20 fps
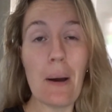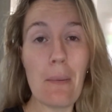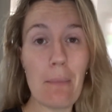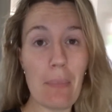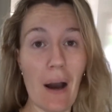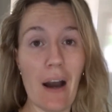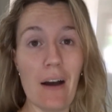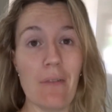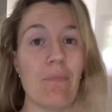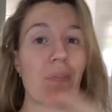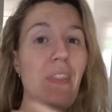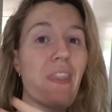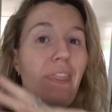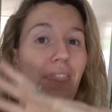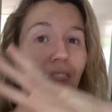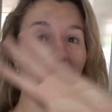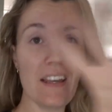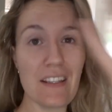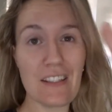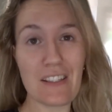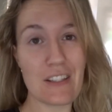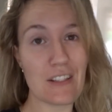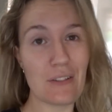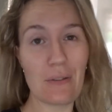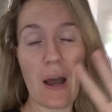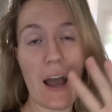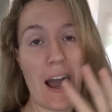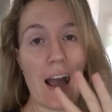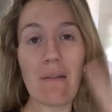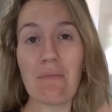But
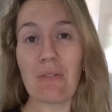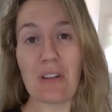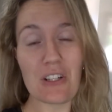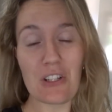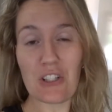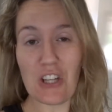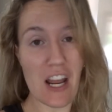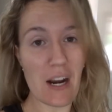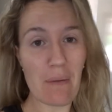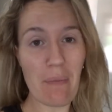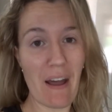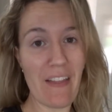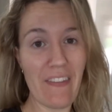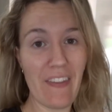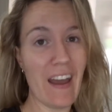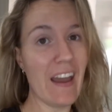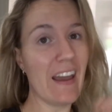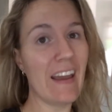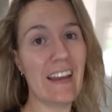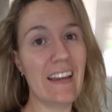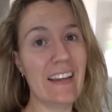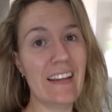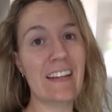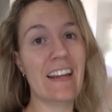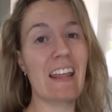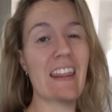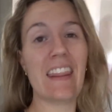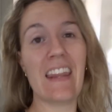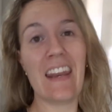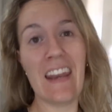I'm going to chat about that
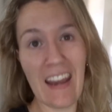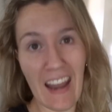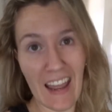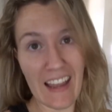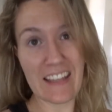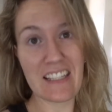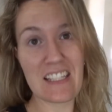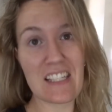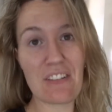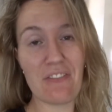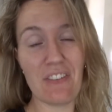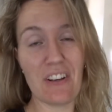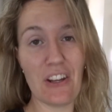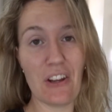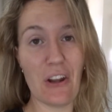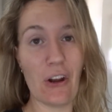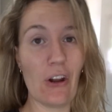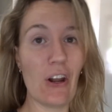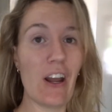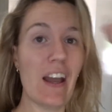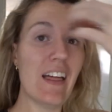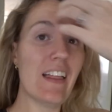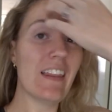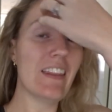in the next video.